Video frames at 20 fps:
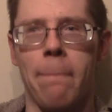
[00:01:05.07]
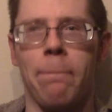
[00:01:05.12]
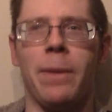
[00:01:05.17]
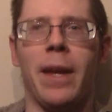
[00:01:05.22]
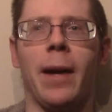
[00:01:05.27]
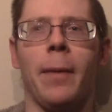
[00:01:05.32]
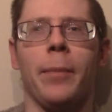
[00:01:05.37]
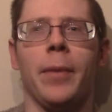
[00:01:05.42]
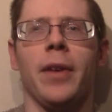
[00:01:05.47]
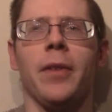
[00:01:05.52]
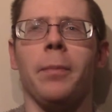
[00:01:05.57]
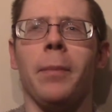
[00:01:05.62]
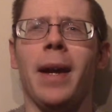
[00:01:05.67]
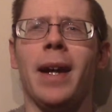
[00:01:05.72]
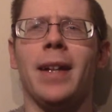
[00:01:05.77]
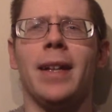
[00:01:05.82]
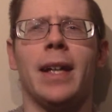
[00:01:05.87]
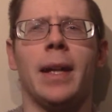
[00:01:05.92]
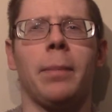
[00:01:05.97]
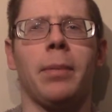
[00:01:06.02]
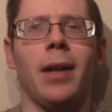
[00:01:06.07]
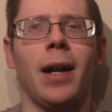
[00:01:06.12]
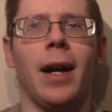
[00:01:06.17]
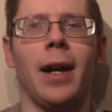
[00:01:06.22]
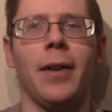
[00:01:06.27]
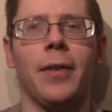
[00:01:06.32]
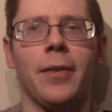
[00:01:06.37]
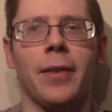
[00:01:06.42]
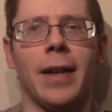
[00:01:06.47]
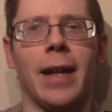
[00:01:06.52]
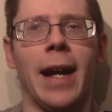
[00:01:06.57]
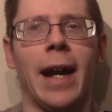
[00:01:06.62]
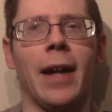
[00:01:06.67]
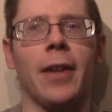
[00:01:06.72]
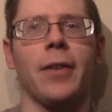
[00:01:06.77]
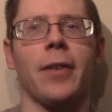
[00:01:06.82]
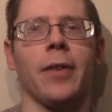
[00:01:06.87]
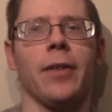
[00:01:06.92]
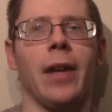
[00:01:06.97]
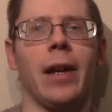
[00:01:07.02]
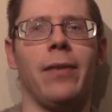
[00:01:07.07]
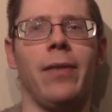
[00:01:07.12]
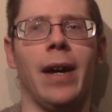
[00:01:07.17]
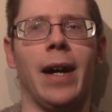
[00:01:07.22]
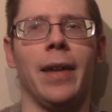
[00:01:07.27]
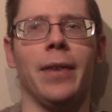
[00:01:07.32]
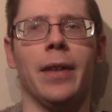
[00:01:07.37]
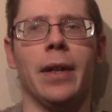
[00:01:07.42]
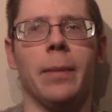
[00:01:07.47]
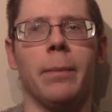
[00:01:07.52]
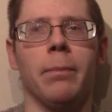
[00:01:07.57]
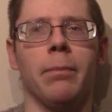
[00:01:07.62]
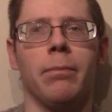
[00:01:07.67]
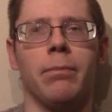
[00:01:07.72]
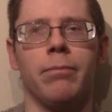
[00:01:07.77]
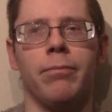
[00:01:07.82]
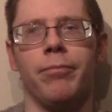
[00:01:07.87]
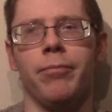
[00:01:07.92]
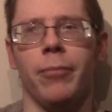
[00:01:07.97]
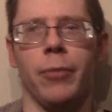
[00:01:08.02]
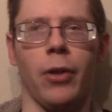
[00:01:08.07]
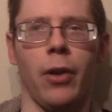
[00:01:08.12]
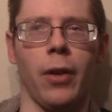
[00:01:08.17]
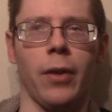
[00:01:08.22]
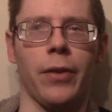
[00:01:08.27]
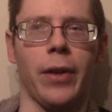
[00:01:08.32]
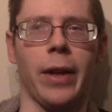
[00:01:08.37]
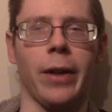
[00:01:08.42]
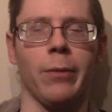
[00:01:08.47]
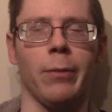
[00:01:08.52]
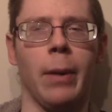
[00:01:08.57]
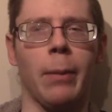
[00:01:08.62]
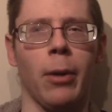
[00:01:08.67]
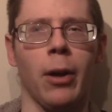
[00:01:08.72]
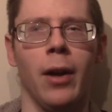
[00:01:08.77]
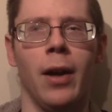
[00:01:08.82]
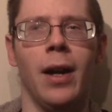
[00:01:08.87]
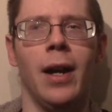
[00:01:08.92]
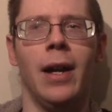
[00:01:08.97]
Now, this mainly applies to cats because I've had them as long as I can remember.